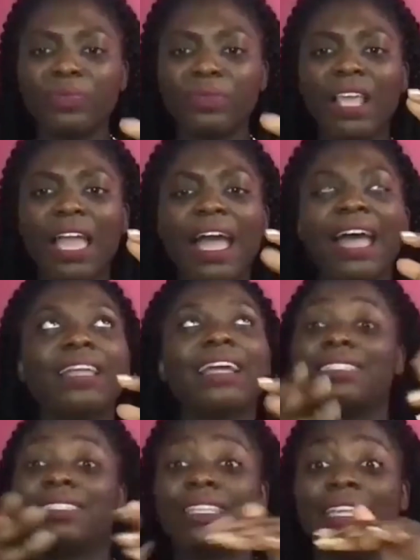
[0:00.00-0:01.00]
And I
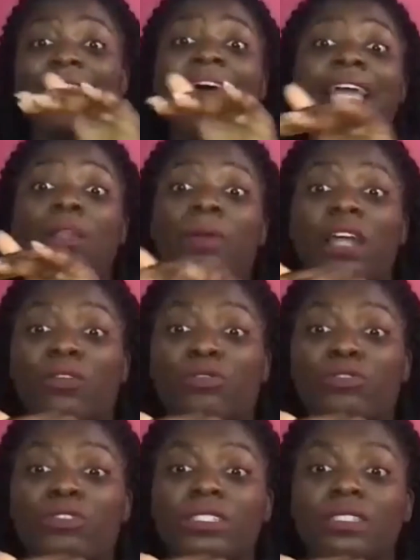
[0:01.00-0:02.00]
guess in that element, I
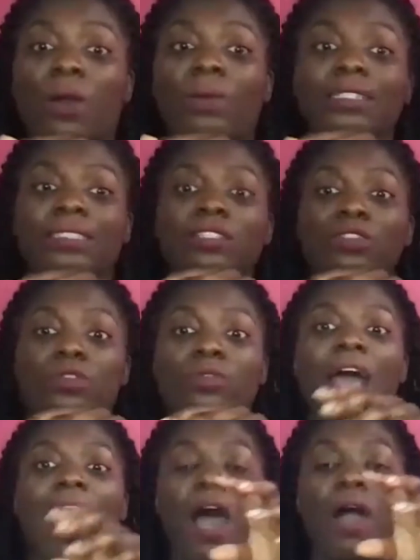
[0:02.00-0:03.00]
freestyle in the sense of
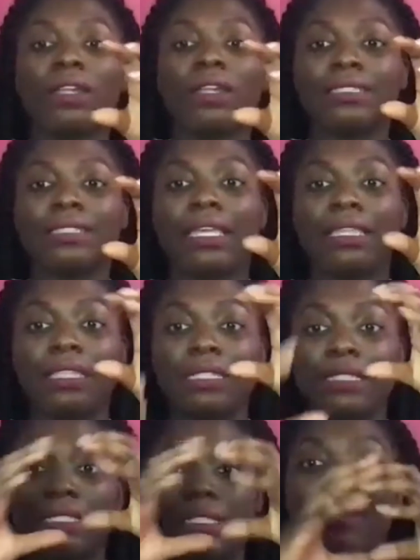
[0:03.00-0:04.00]
how can I take this
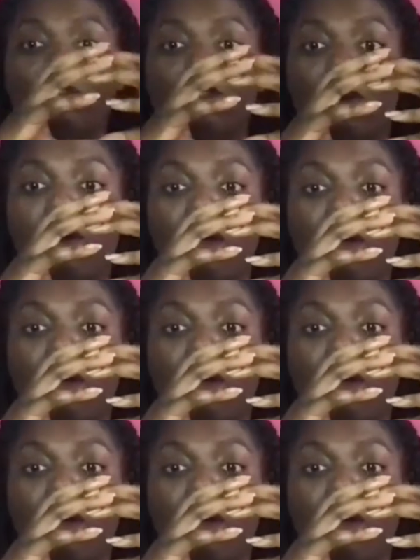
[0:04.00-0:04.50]
snapshot